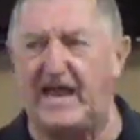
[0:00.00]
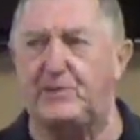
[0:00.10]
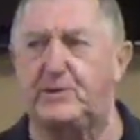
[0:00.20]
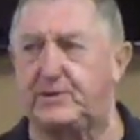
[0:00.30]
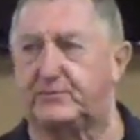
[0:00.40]

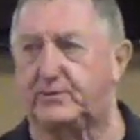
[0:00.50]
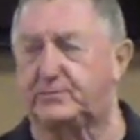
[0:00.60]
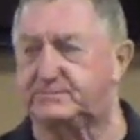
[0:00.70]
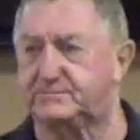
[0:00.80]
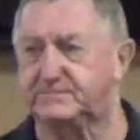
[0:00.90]
anywhere in the
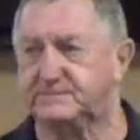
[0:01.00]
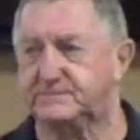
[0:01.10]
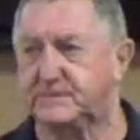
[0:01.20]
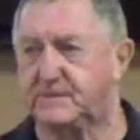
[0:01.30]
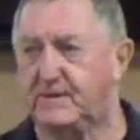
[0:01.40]
room.
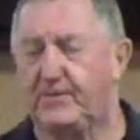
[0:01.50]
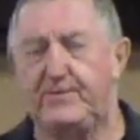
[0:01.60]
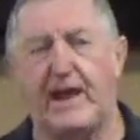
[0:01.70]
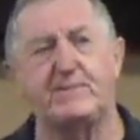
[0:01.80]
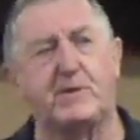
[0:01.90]

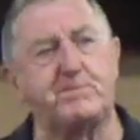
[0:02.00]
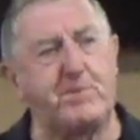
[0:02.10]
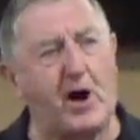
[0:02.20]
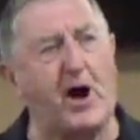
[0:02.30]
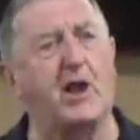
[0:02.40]
They were
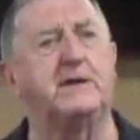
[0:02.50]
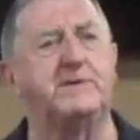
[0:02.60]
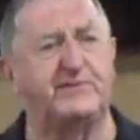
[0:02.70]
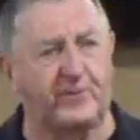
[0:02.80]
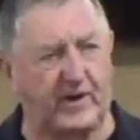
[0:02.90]
bawling
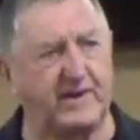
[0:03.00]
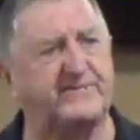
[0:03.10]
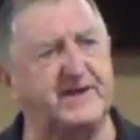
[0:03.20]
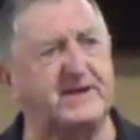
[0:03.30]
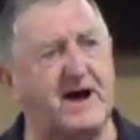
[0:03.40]
before a
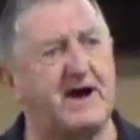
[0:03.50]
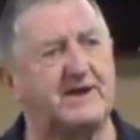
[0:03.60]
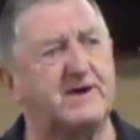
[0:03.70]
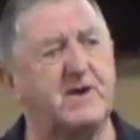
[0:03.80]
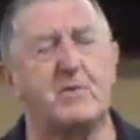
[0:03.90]
living God